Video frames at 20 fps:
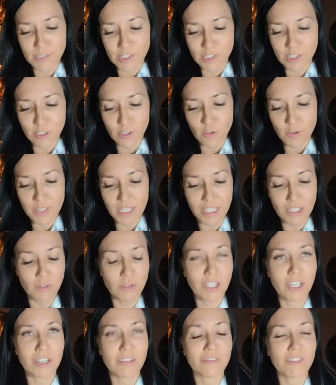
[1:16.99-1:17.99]
So thank
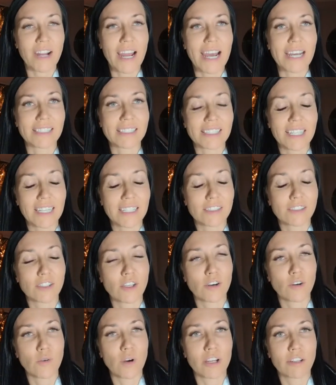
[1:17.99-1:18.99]
you, Carrie, for asking.
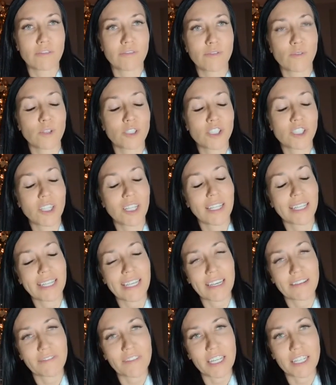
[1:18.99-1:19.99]
So
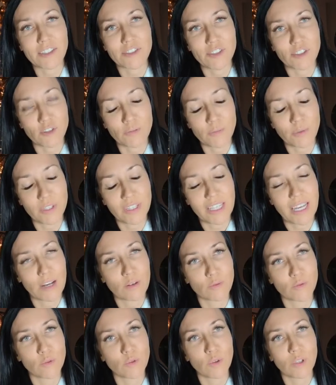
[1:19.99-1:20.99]
unfortunately, if they do put
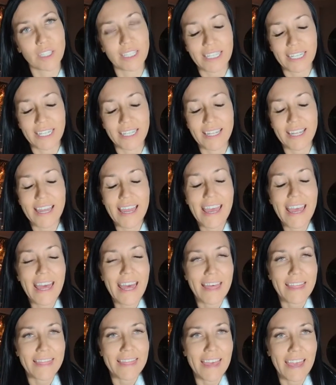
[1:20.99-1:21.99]
that rule in,
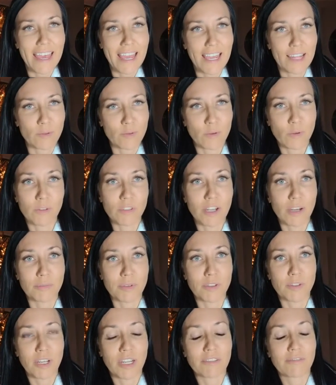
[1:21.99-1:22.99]
then we will not
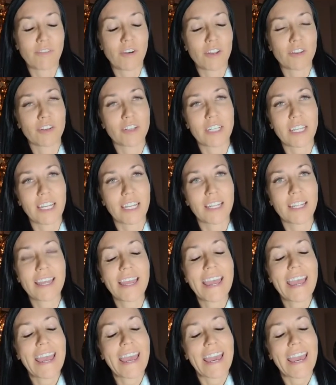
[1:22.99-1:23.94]
be grandfathered in.